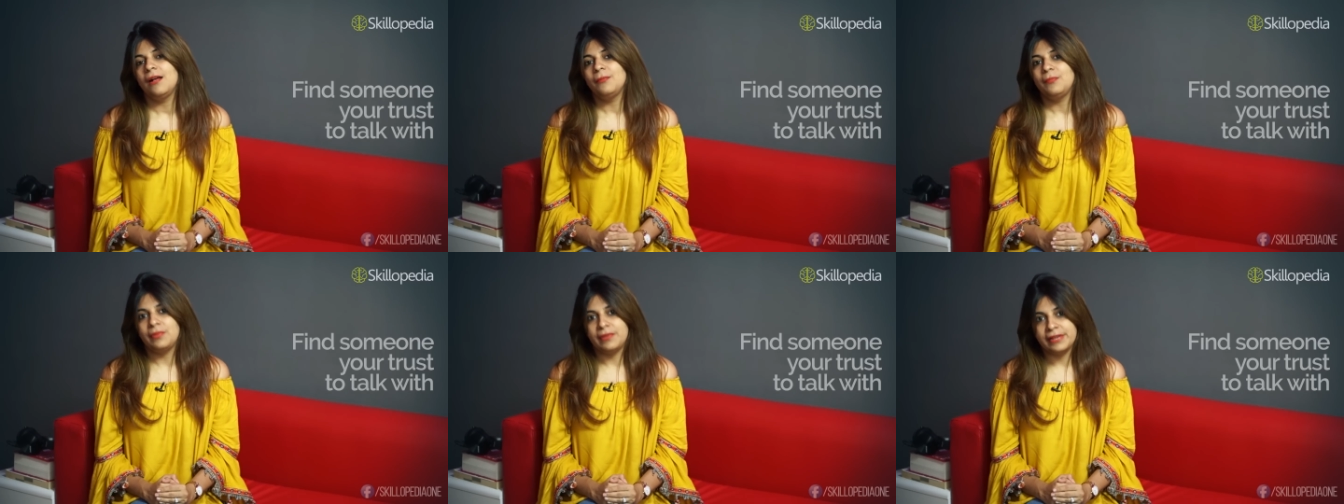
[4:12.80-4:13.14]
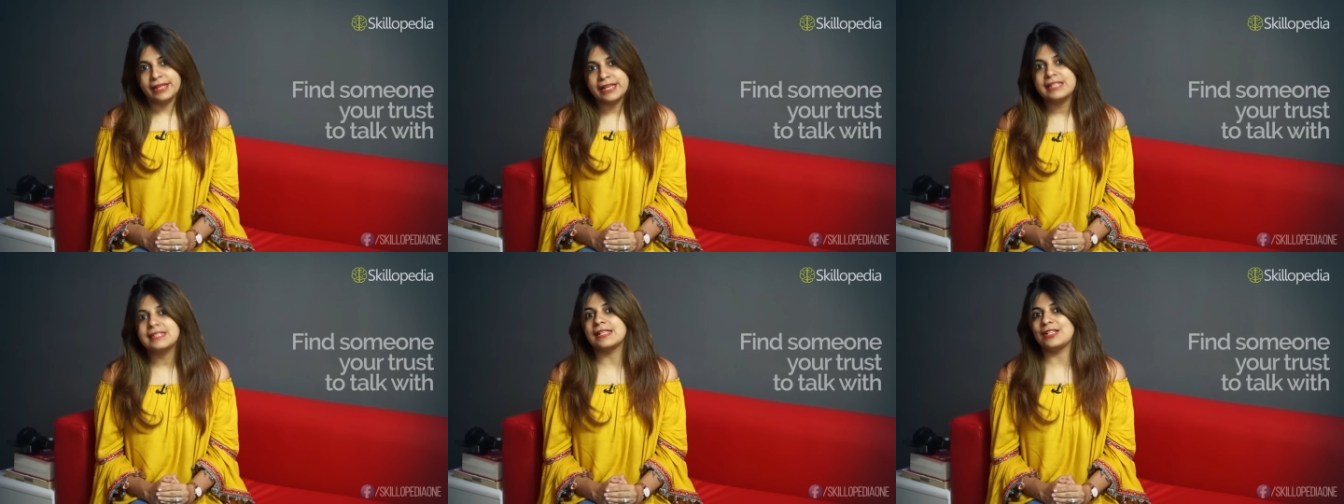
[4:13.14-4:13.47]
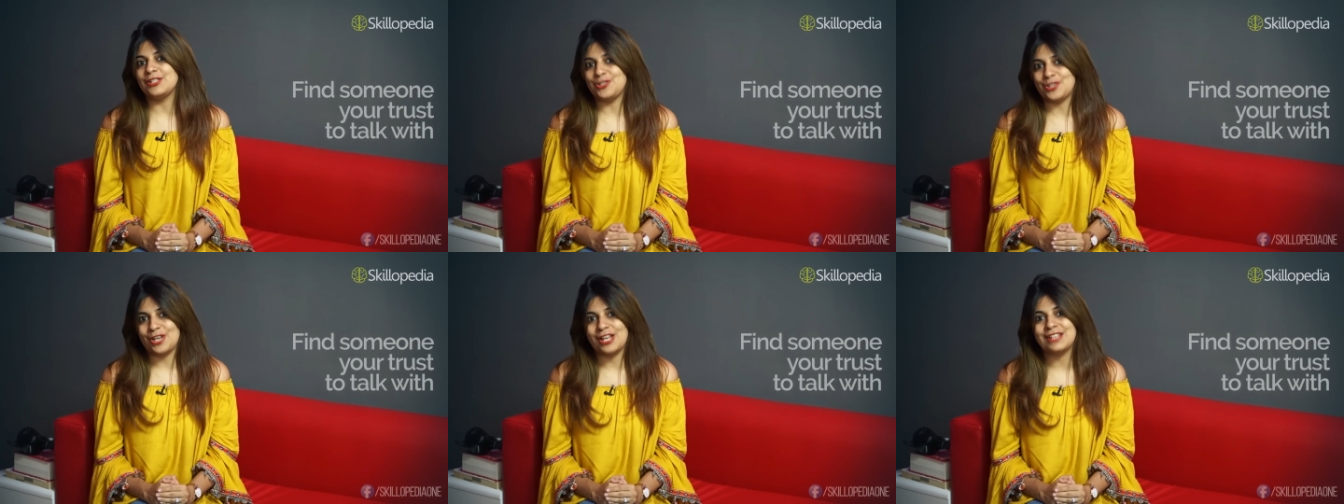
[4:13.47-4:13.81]
please
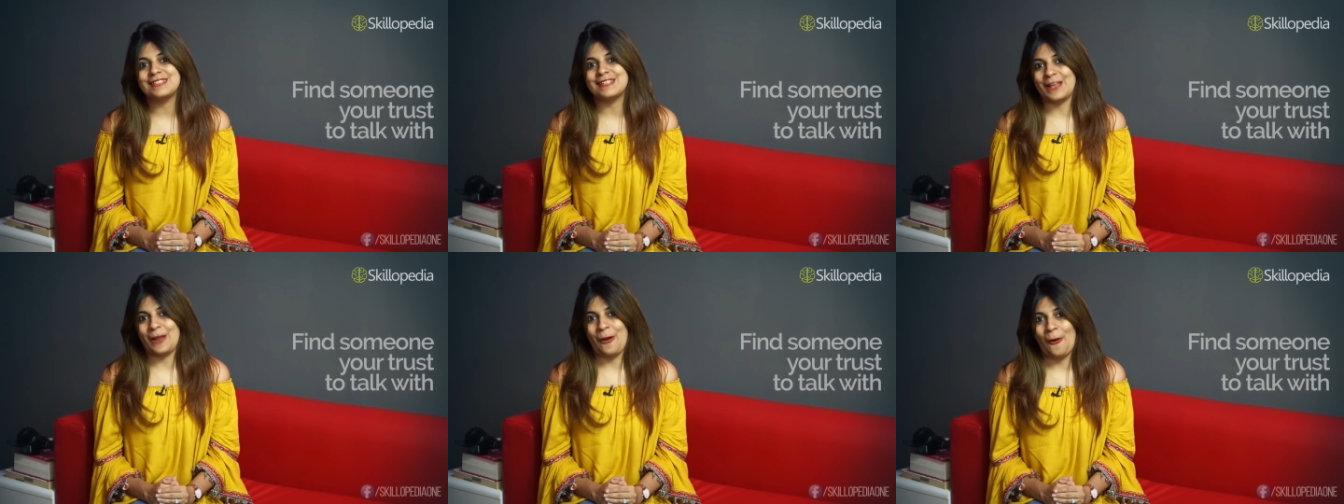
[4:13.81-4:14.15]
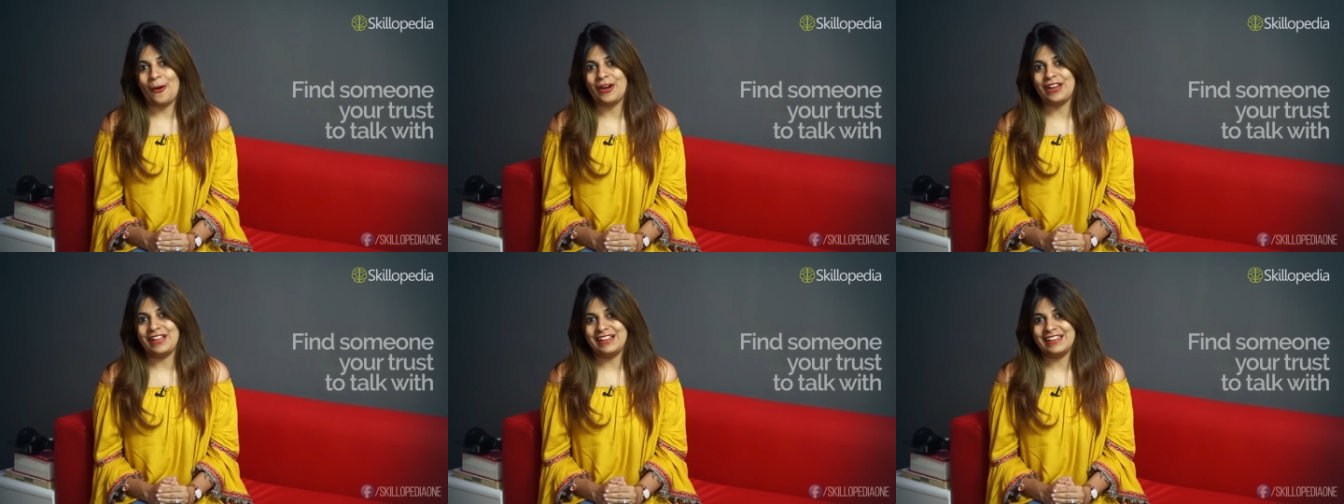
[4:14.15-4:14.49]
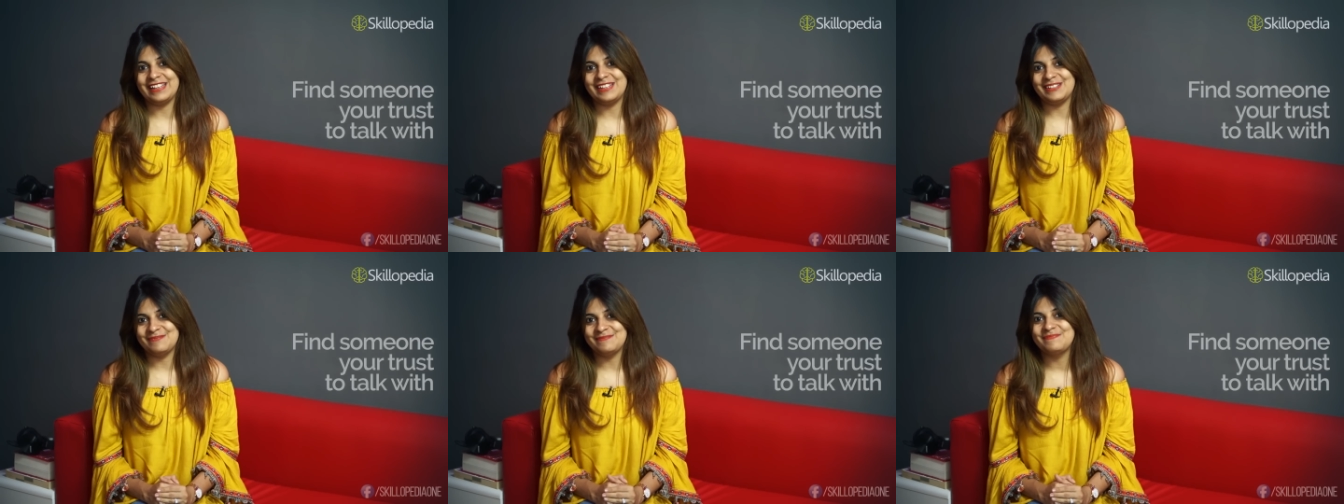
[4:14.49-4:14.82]
adjust
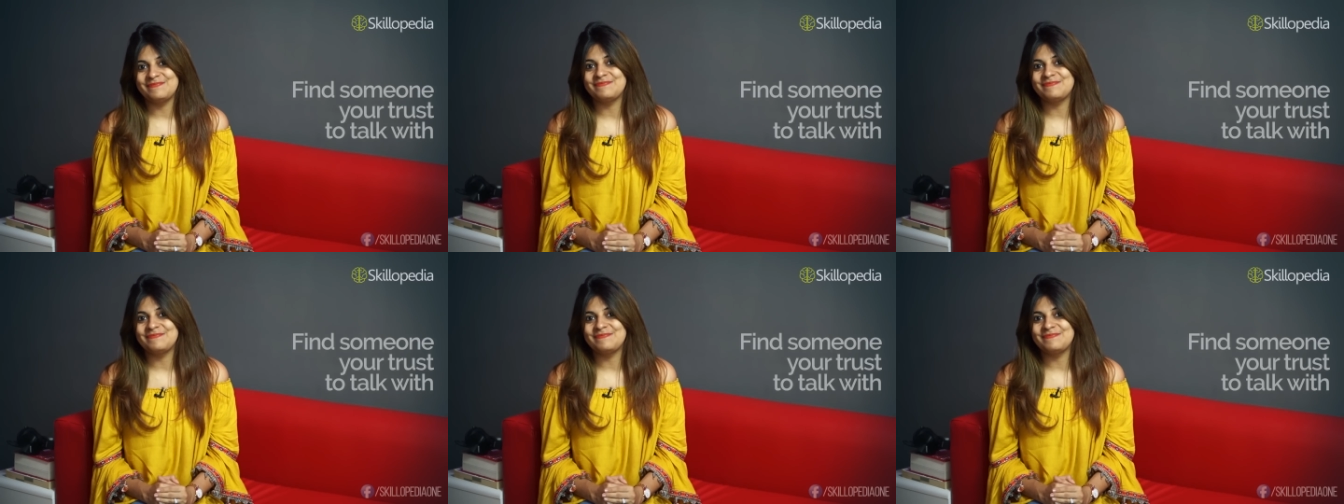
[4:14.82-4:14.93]
accordingly.